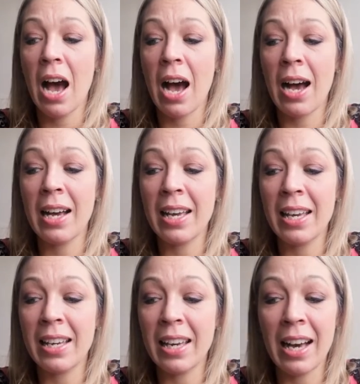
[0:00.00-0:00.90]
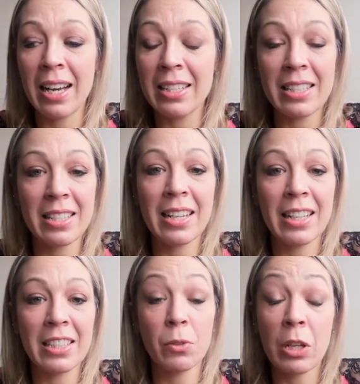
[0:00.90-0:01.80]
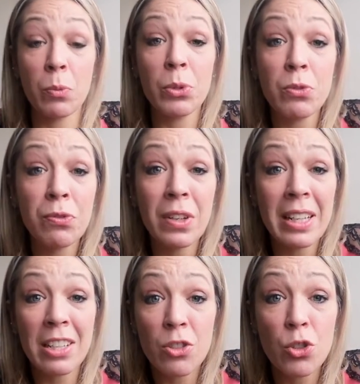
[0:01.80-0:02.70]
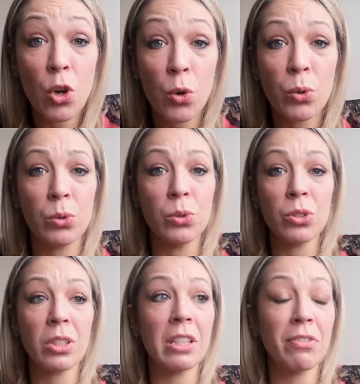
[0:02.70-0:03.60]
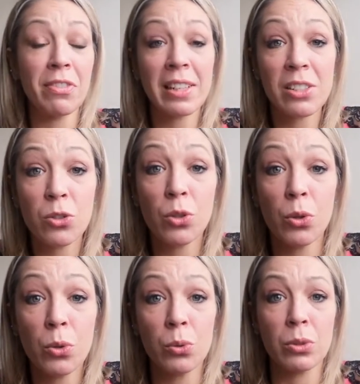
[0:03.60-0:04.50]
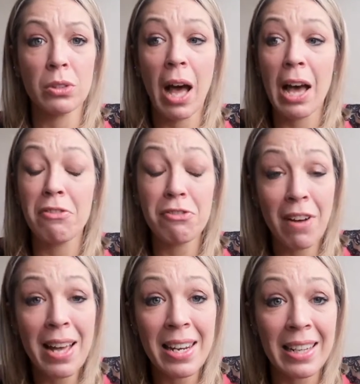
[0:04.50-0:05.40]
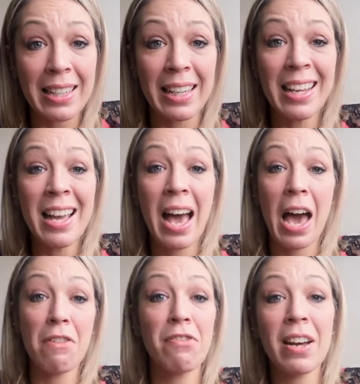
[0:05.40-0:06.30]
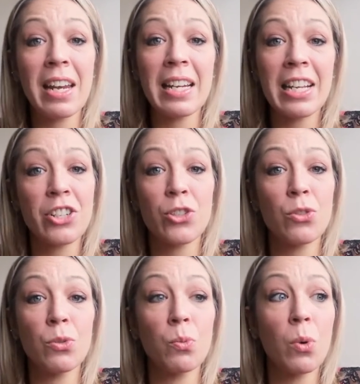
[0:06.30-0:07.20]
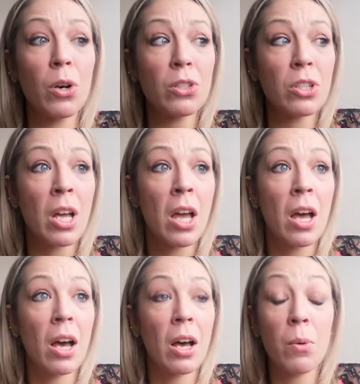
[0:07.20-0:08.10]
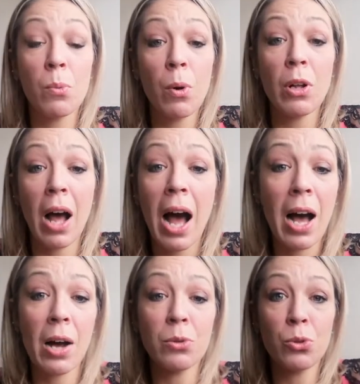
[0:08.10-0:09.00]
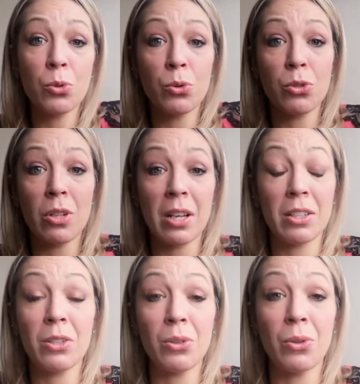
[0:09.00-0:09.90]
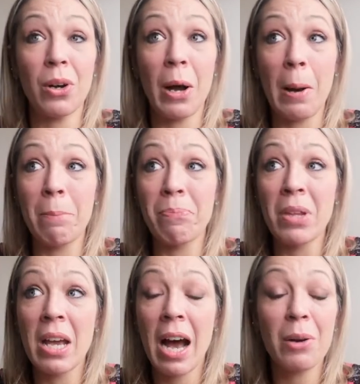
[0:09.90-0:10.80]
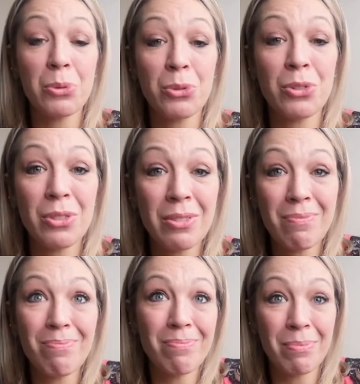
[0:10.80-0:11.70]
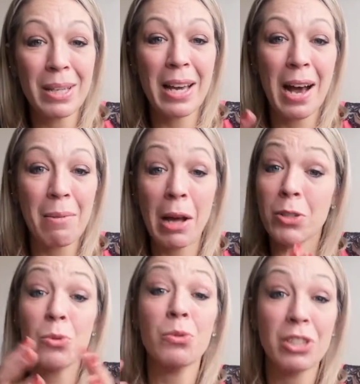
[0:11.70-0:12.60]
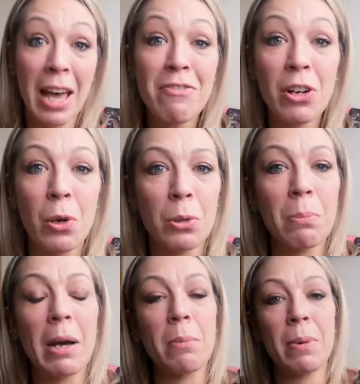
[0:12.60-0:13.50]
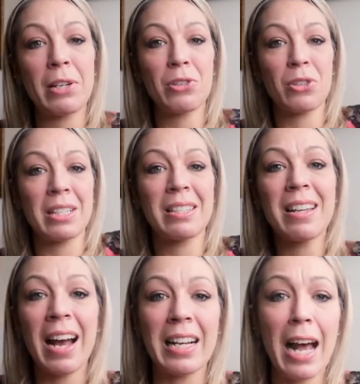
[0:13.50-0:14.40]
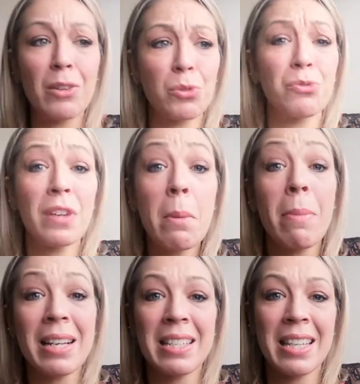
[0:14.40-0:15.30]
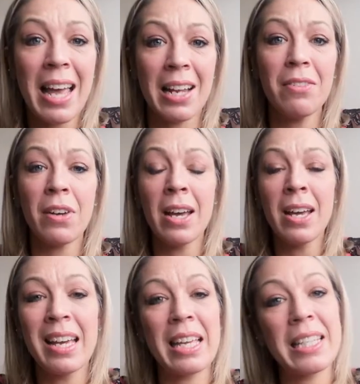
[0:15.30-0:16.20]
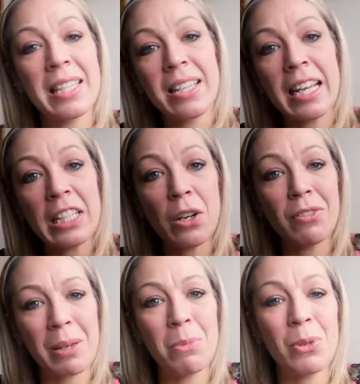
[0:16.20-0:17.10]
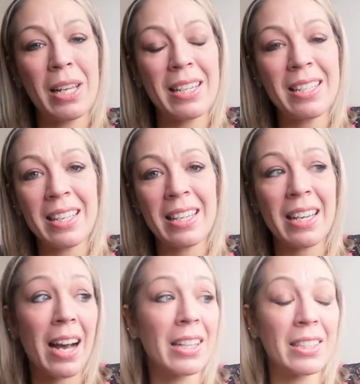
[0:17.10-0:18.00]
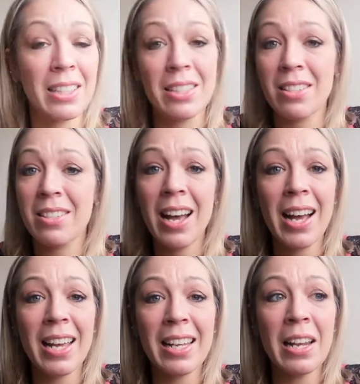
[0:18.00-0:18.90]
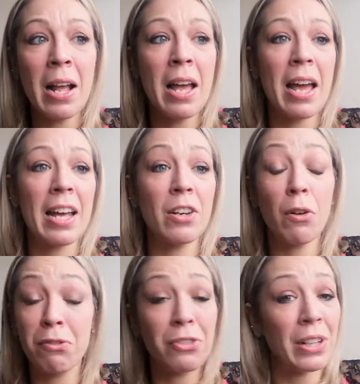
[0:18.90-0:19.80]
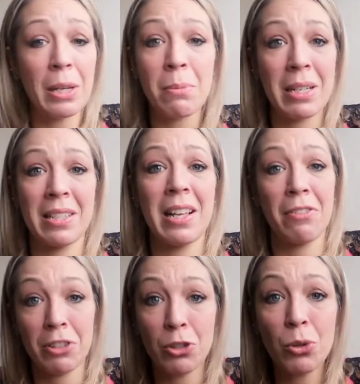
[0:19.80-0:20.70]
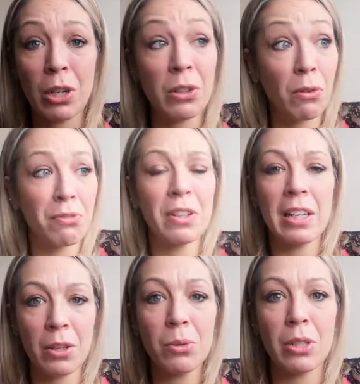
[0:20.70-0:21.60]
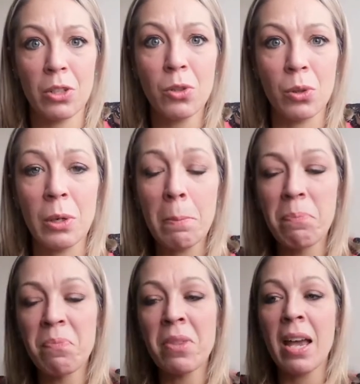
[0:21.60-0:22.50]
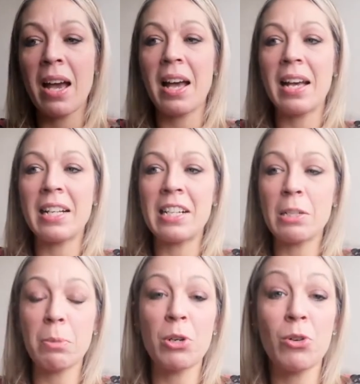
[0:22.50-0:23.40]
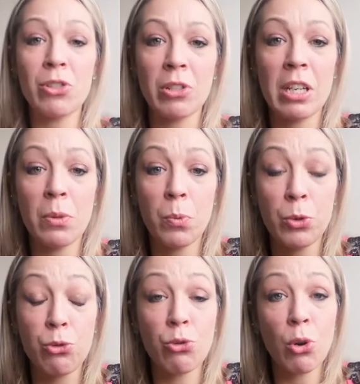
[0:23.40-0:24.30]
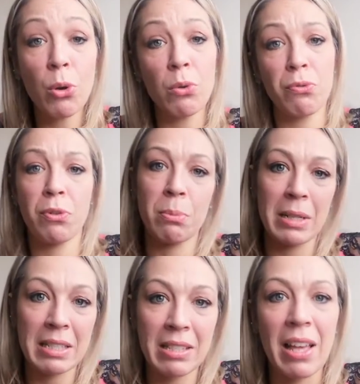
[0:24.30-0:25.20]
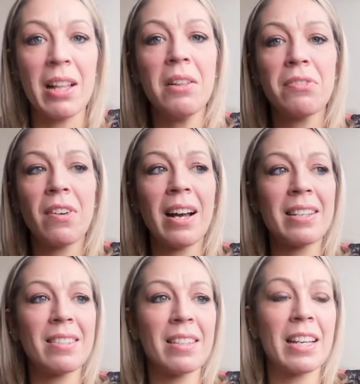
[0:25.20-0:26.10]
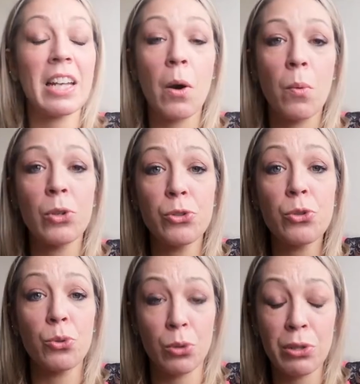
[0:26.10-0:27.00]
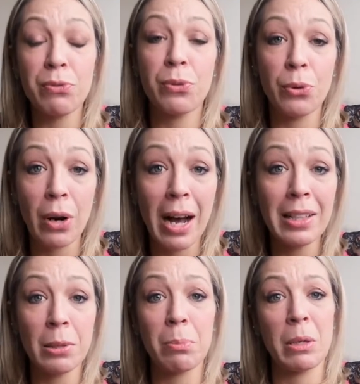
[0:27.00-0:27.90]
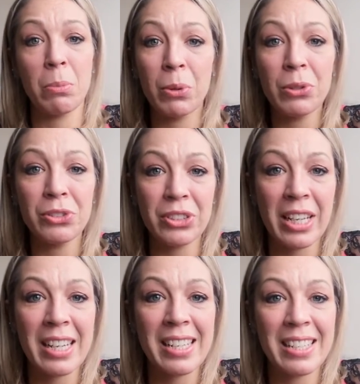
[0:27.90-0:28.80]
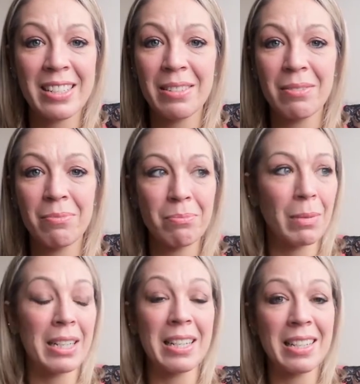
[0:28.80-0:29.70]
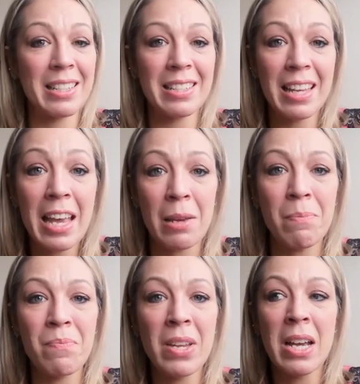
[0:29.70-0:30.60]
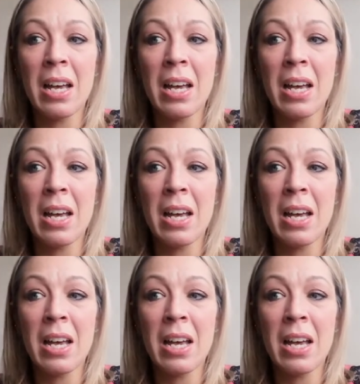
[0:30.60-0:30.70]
I I decided that was feeling so good. It felt so good. I finally I finally understood what uh, what how to uh, you know um, how to become how to develop my personal style how to feel myself instead of emulating other style and not feeling myself at all not feeling good at all and because it was so good for myself i said i want to do it for other people that might need the same